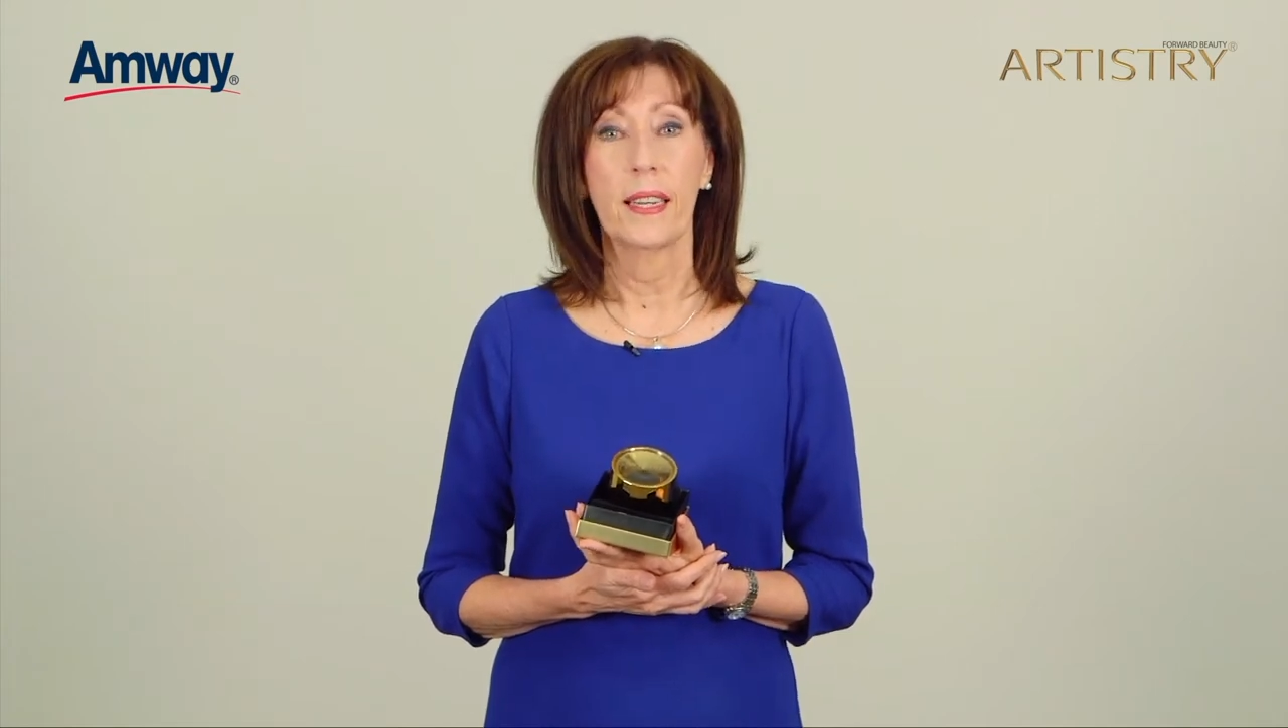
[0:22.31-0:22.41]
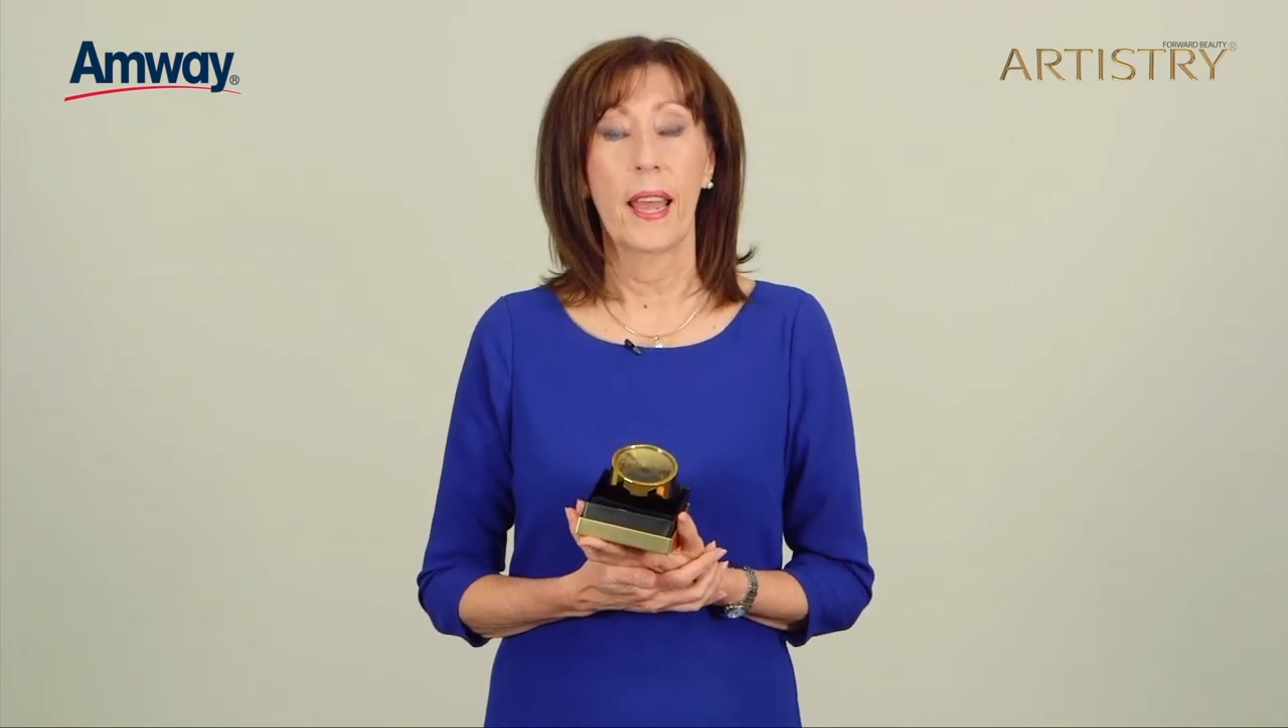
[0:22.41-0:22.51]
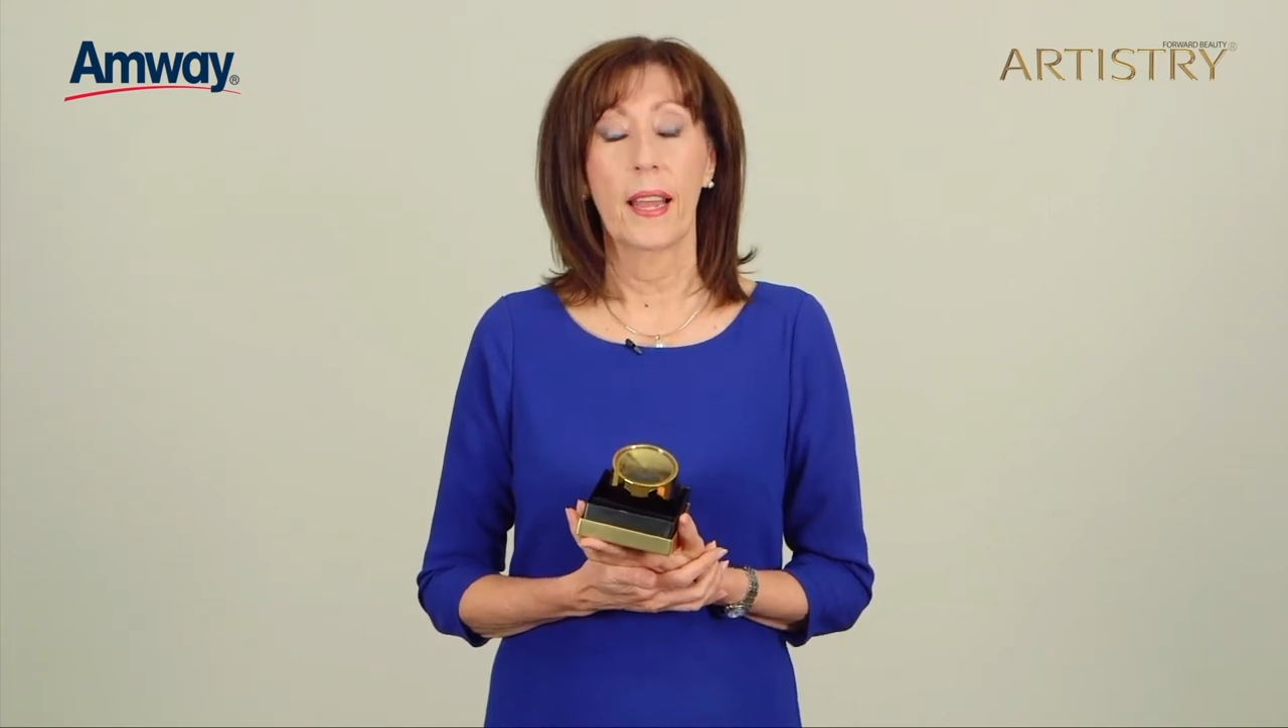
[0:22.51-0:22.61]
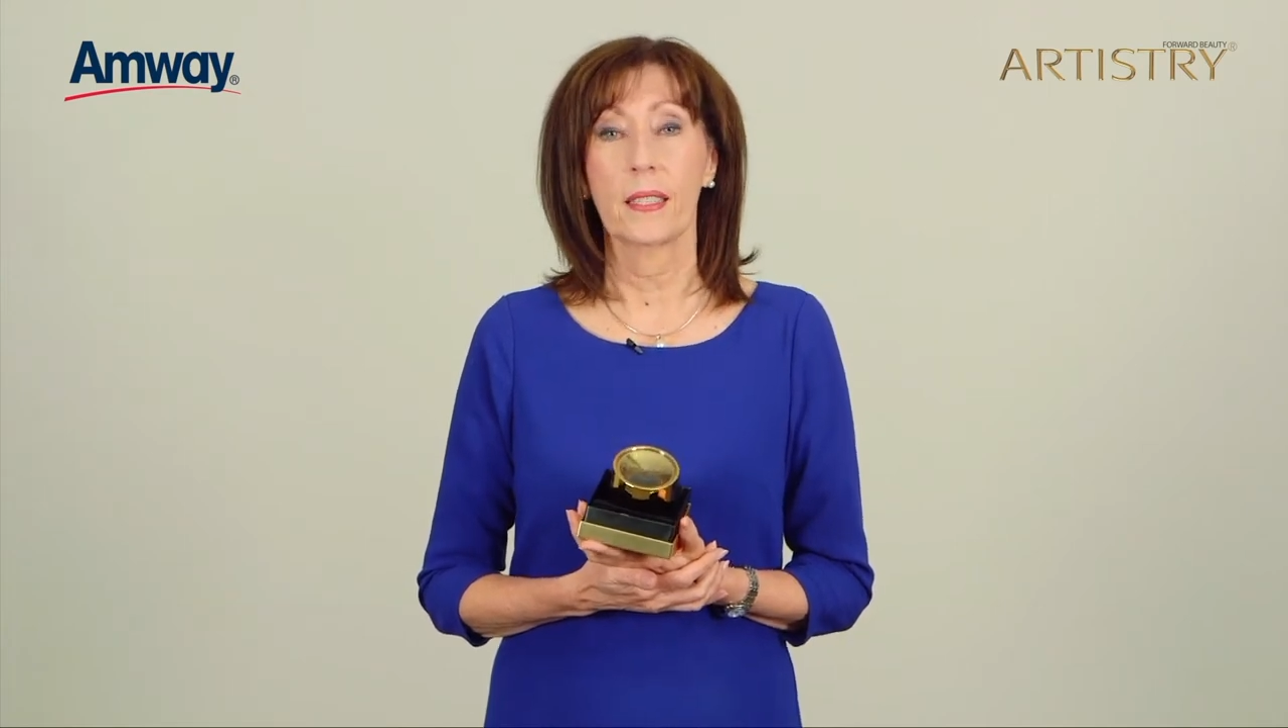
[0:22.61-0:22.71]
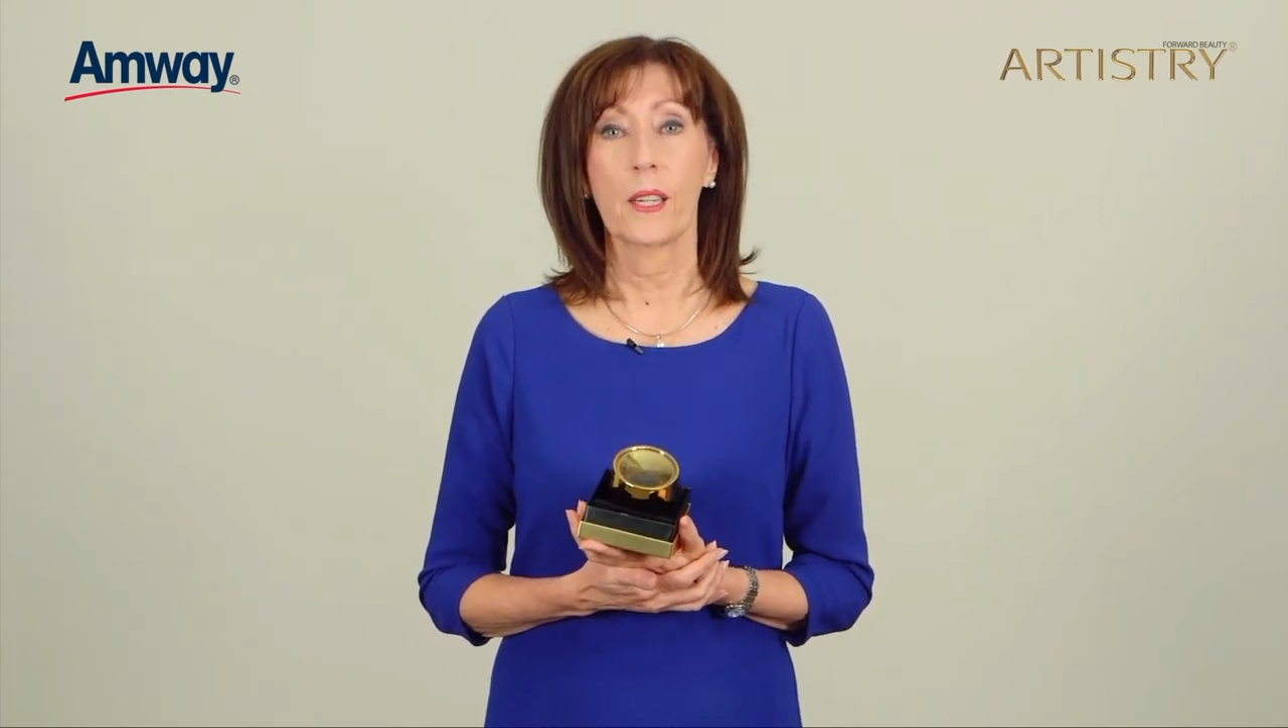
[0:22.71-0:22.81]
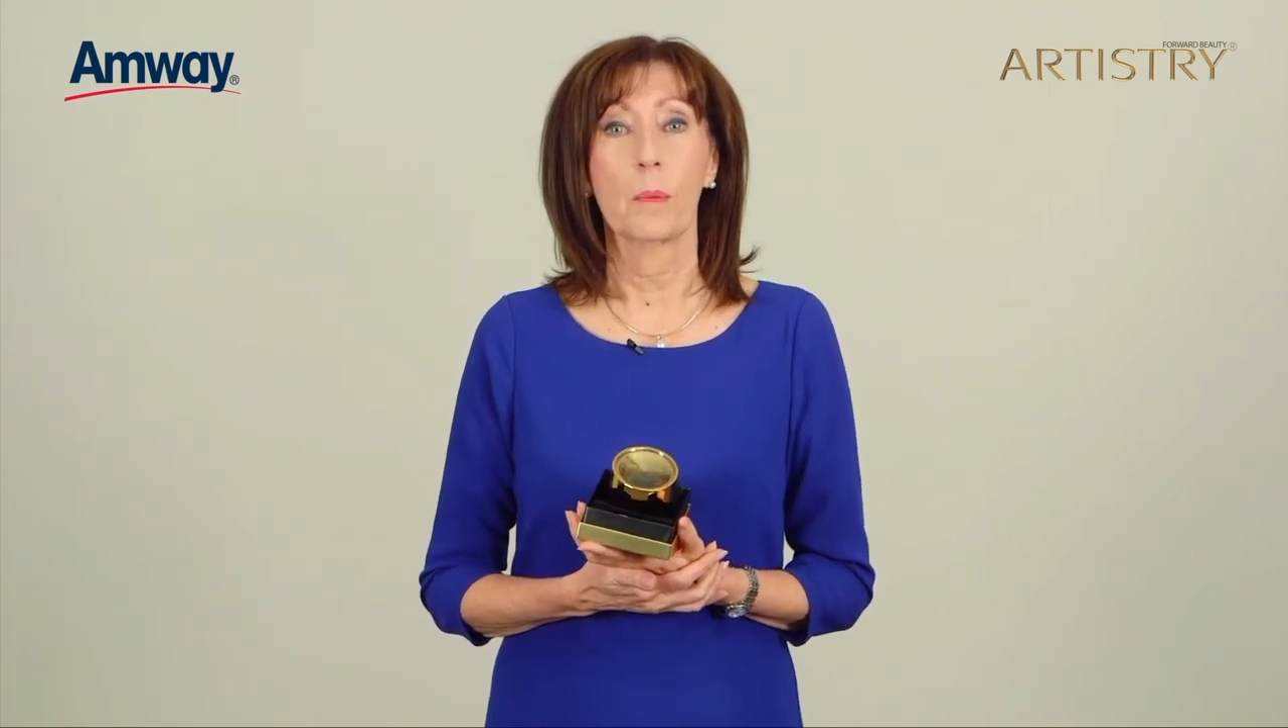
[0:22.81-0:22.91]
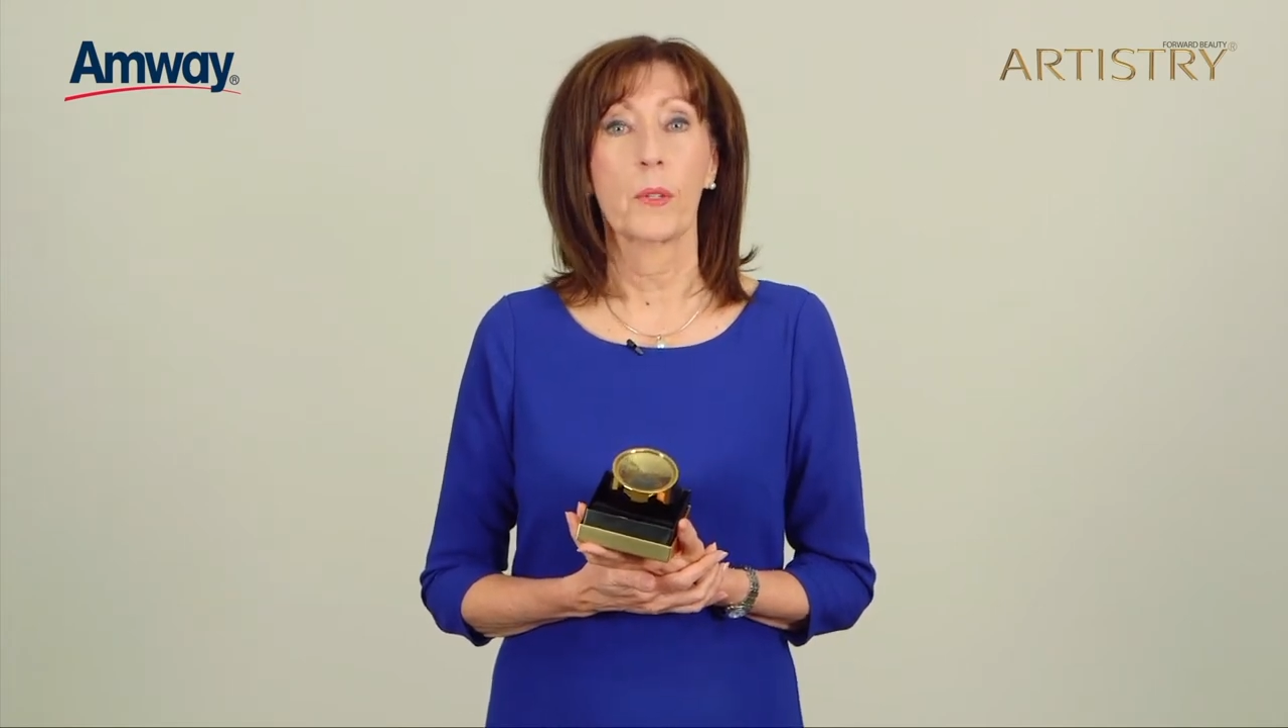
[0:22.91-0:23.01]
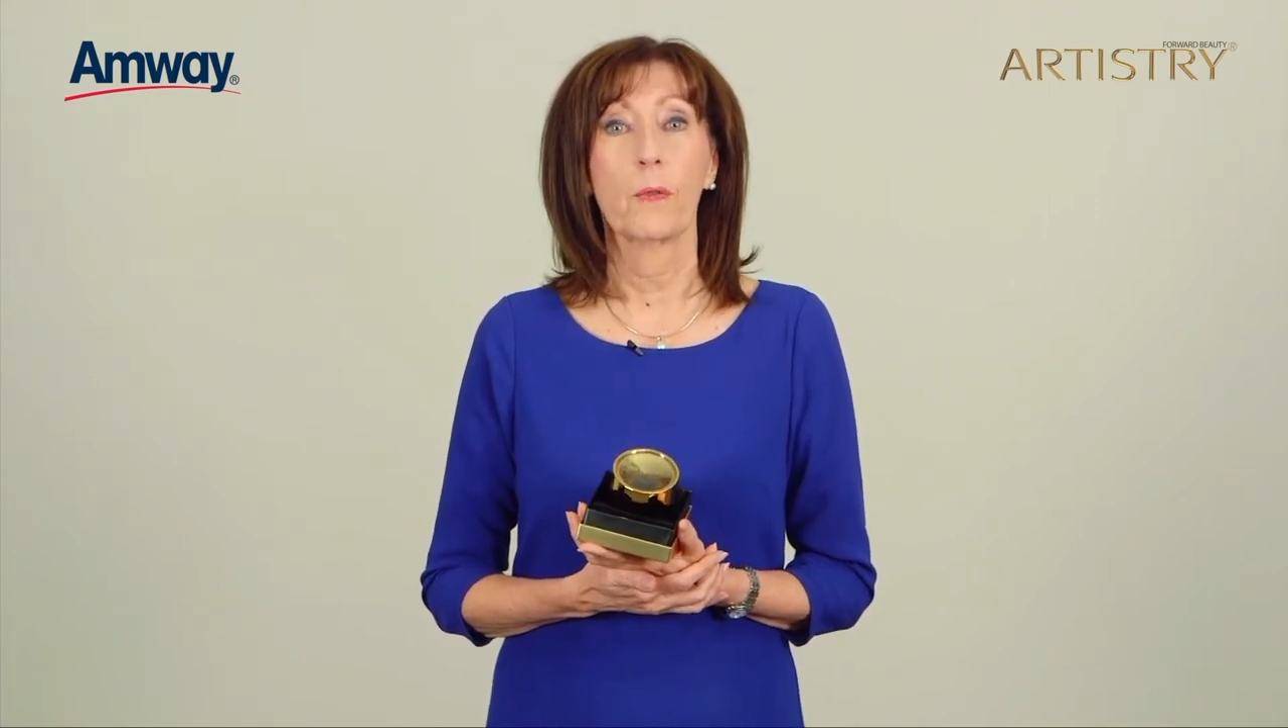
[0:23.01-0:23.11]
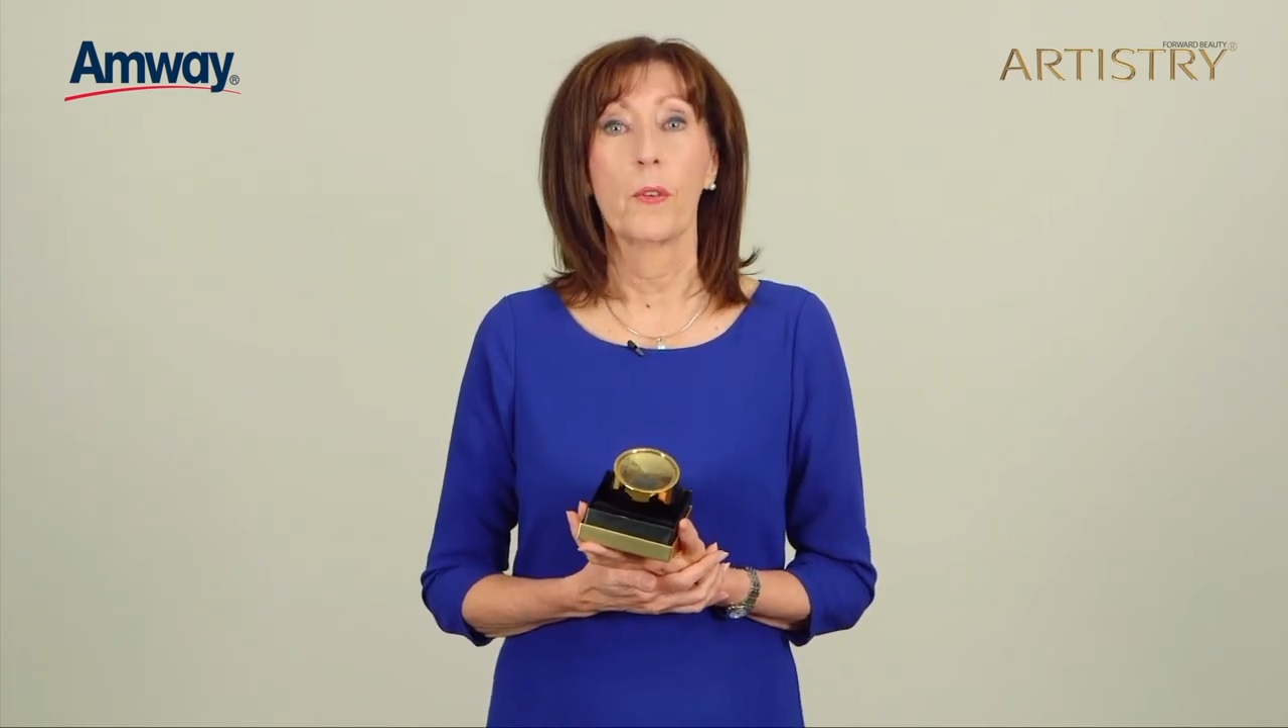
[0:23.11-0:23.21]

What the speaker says: can act up to